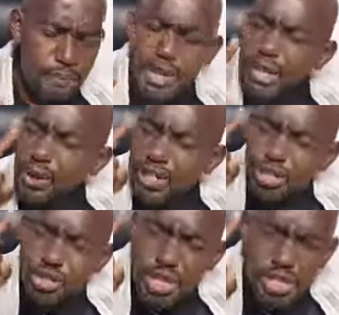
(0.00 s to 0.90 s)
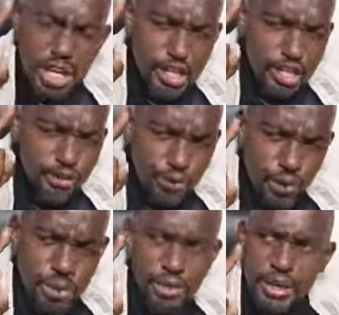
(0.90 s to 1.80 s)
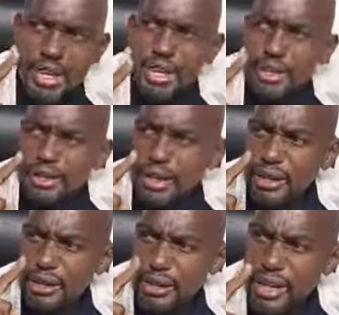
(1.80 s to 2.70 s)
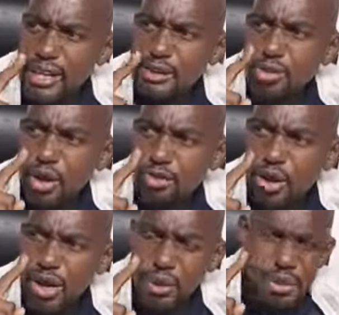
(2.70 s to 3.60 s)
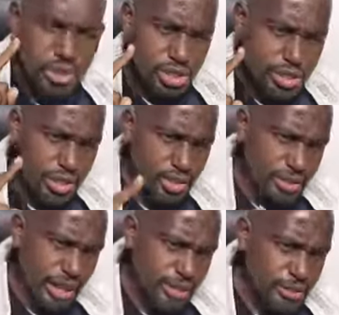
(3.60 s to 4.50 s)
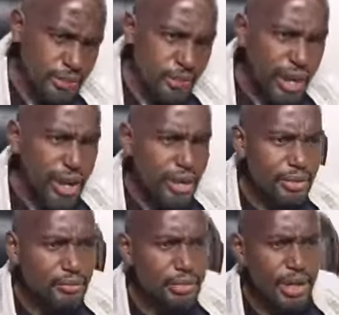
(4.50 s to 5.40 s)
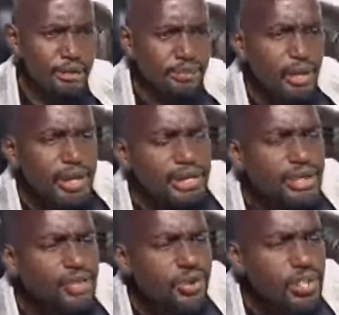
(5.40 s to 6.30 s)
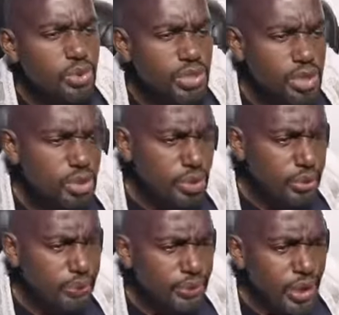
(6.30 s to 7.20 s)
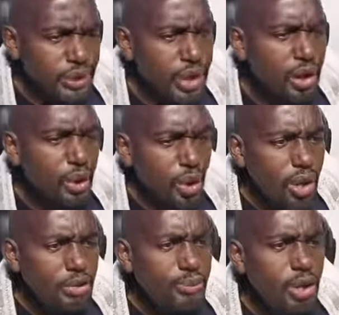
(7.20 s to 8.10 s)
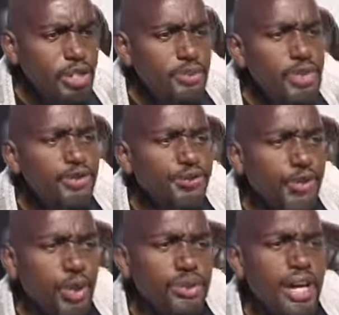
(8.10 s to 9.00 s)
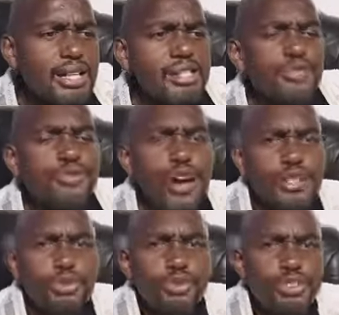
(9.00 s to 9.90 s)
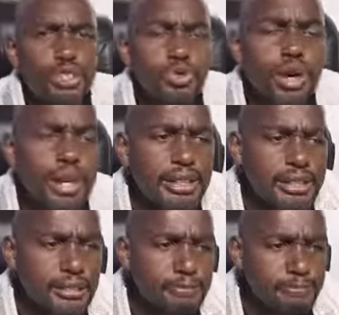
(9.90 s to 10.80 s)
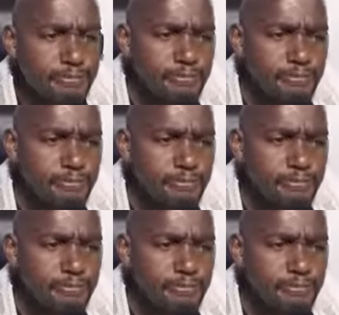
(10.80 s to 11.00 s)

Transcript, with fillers: Make our treasuries full. In the name of our Lord Jesus Christ. Amen. It says verse 22. The Lord brought me forth as the first of his works.